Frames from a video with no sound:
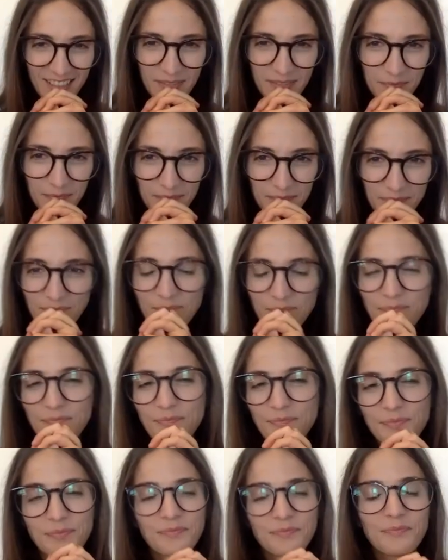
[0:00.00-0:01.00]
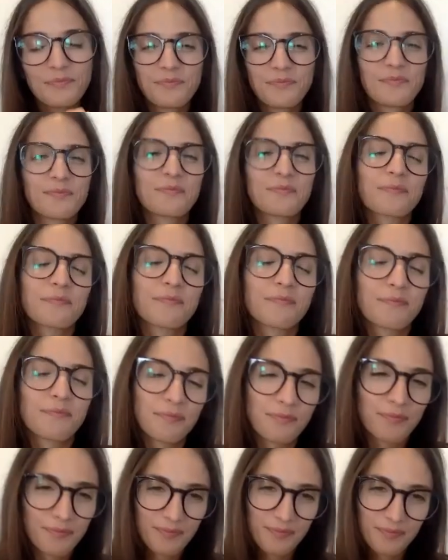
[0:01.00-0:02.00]

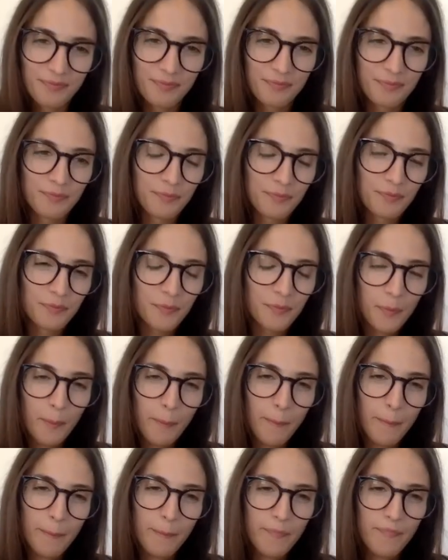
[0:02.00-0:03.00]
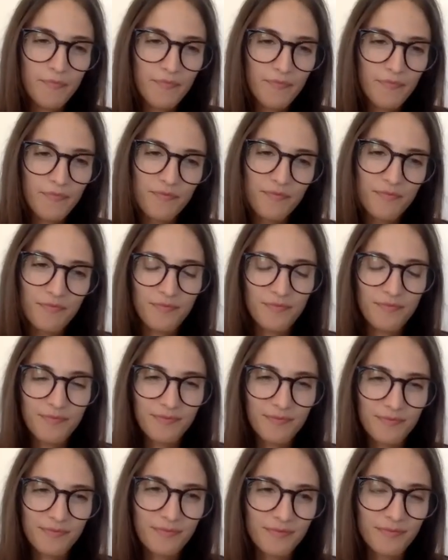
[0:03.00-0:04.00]

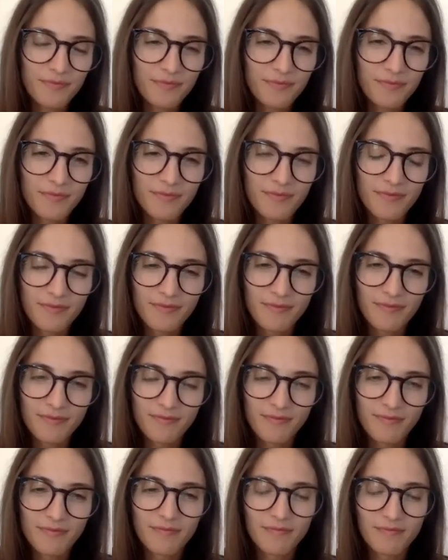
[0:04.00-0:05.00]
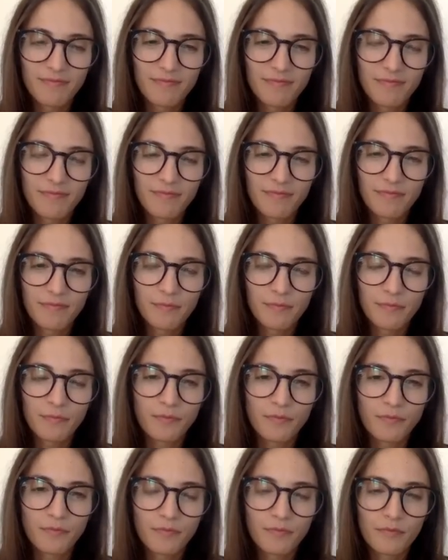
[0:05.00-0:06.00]

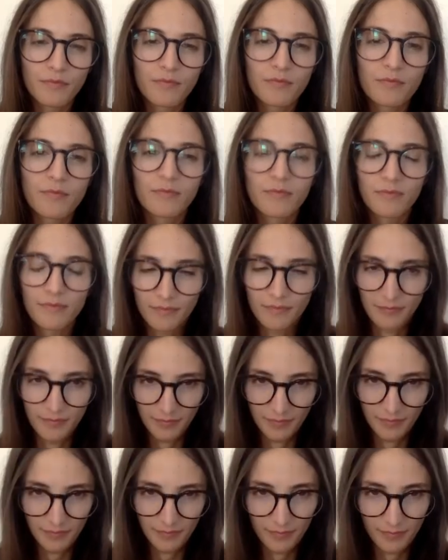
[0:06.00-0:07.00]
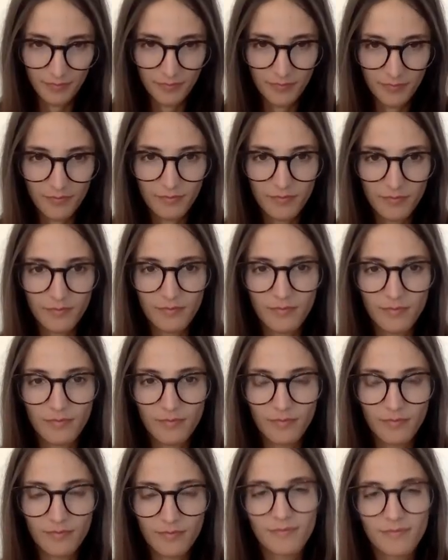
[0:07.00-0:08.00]
No words are spoken by the person on screen.